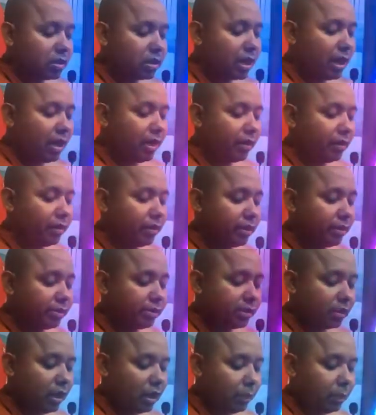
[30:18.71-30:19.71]

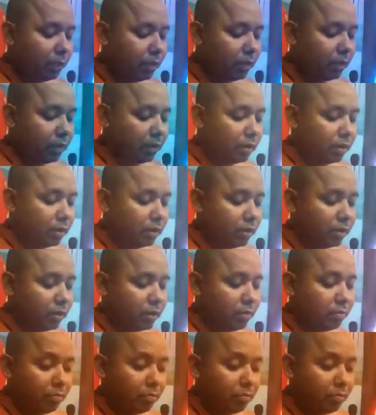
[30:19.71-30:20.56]
darkness appeared